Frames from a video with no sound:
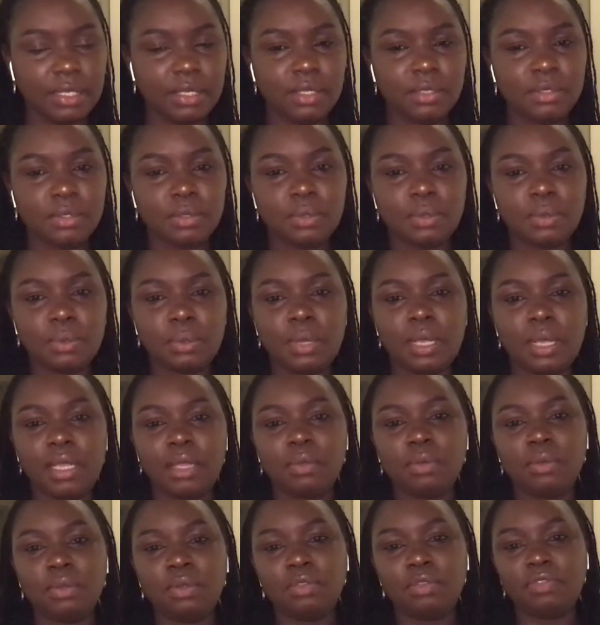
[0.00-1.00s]
So I
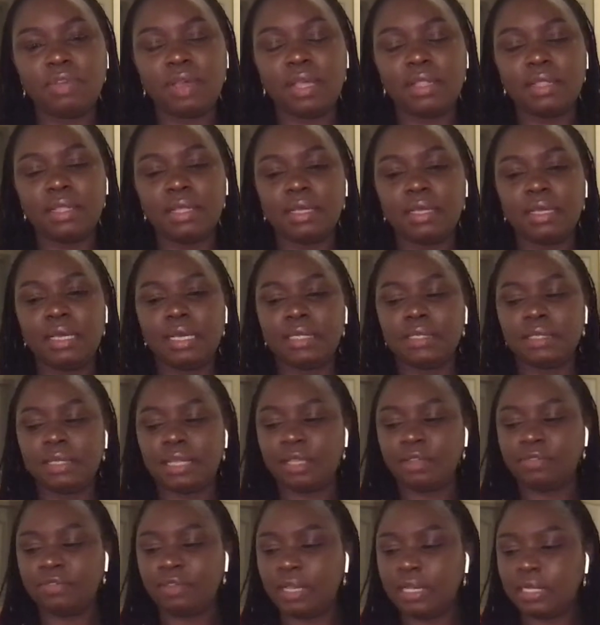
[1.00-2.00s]
Google further and
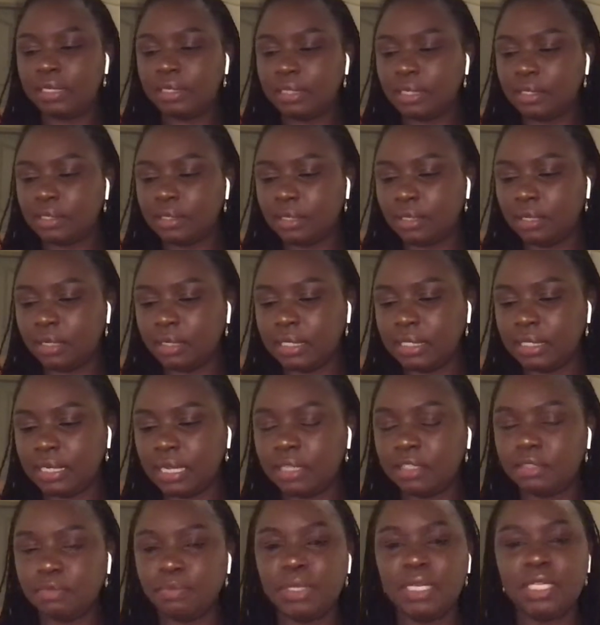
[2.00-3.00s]
I find that it
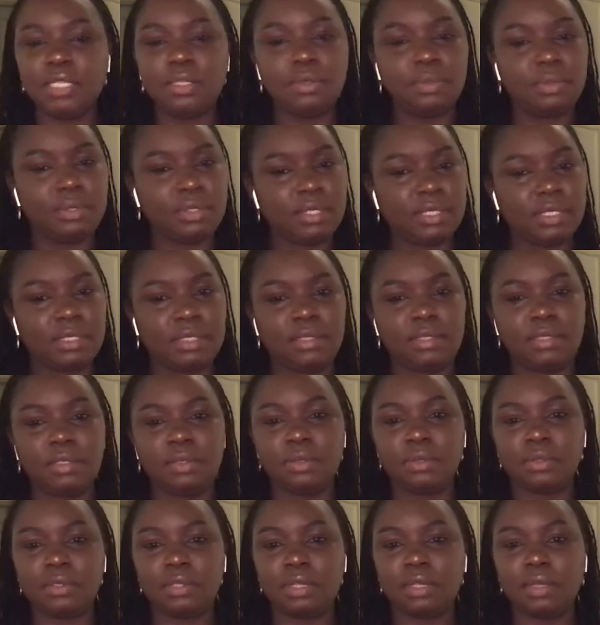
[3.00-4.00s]
has many uses,
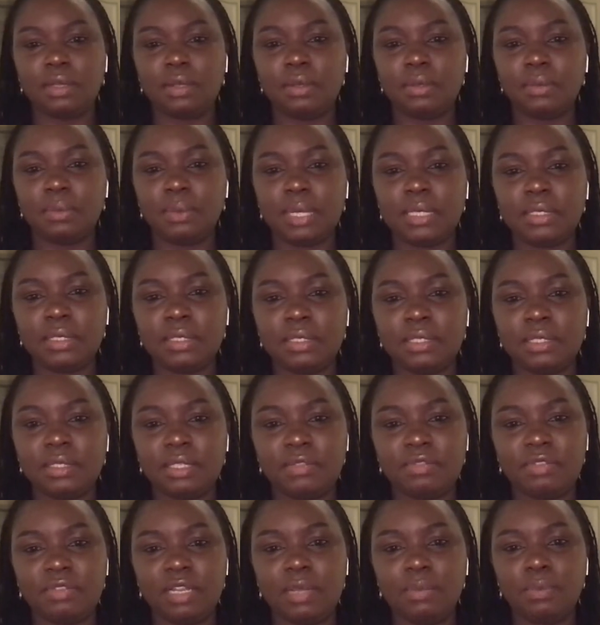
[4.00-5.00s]
so, and it is
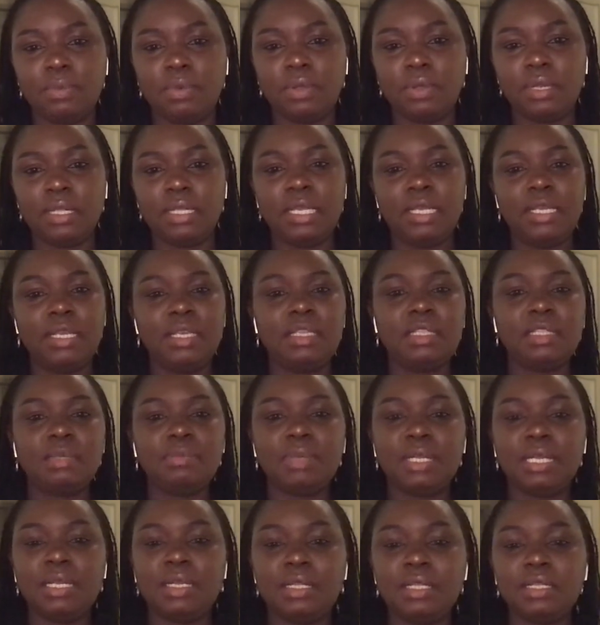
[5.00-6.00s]
available in the
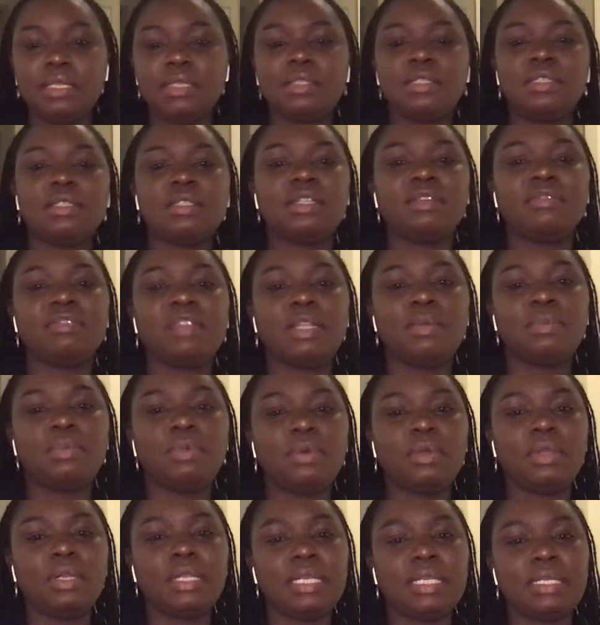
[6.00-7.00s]
Middle East, it's
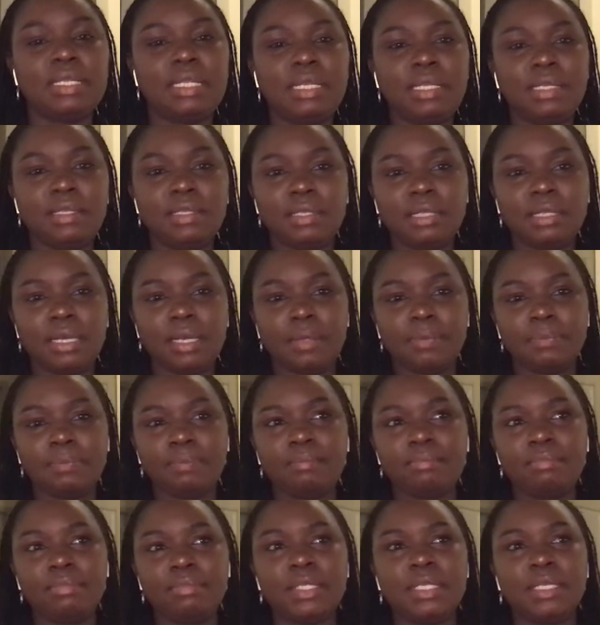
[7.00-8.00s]
available in India.
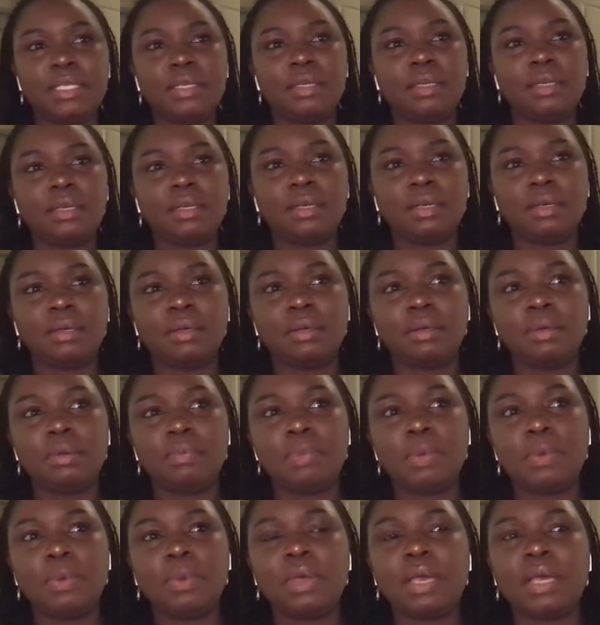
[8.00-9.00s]

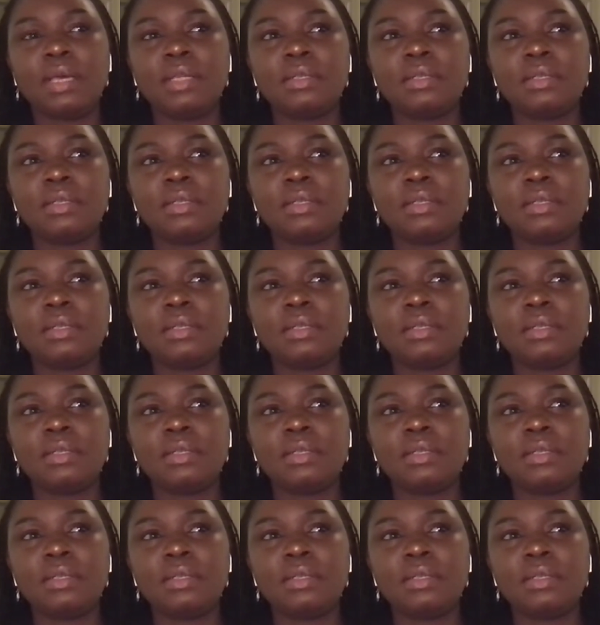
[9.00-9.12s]
People